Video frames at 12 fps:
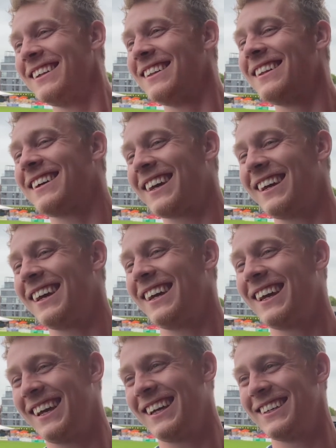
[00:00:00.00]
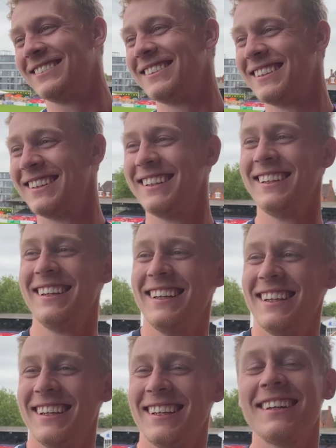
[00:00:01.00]
look at
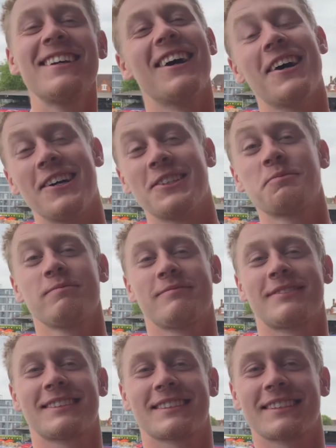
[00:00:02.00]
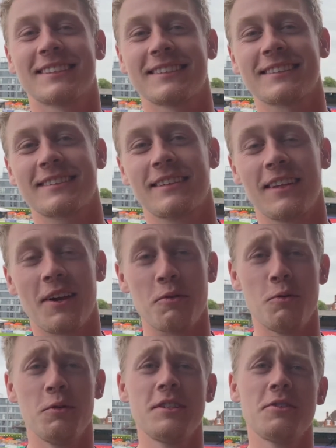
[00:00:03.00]
him. Go would I
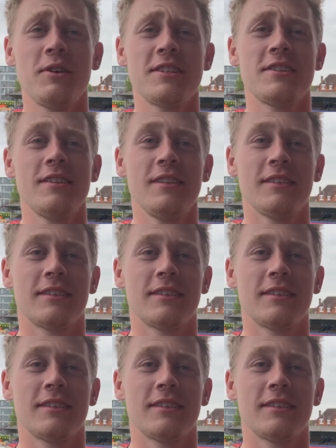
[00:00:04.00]
What was the question?